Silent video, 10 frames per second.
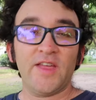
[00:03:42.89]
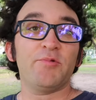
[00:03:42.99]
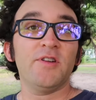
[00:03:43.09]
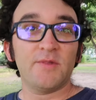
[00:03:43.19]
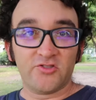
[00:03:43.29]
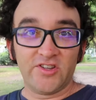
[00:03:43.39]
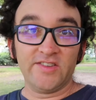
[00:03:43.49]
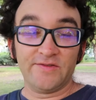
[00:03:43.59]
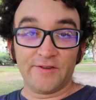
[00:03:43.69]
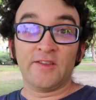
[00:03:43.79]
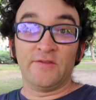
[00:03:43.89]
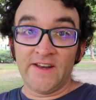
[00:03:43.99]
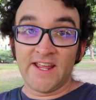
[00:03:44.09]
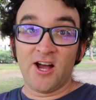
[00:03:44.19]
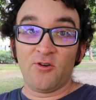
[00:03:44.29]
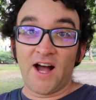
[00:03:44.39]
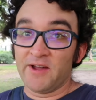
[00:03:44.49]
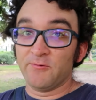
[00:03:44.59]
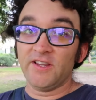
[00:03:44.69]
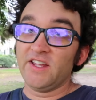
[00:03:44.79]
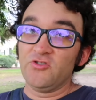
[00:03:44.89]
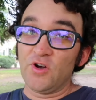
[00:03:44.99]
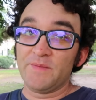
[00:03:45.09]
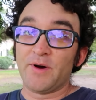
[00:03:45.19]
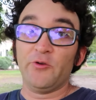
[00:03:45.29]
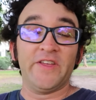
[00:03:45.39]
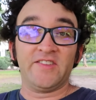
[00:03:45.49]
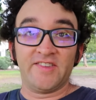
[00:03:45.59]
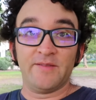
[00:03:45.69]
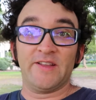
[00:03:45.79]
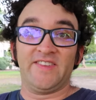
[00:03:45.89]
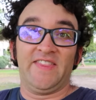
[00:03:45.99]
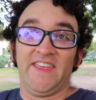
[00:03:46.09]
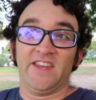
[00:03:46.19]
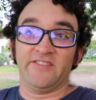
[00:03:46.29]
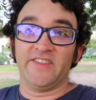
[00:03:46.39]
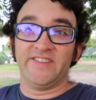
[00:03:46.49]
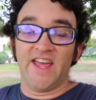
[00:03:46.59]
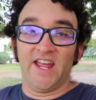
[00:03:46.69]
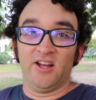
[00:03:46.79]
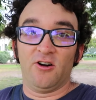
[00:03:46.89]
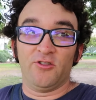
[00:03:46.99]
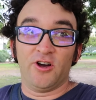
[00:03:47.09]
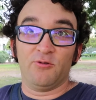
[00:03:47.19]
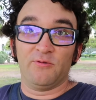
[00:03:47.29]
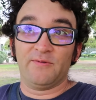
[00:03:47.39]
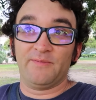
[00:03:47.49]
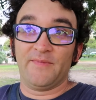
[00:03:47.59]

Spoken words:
that pretty much does it for this video. I really enjoyed both exhibits at the end of the day, although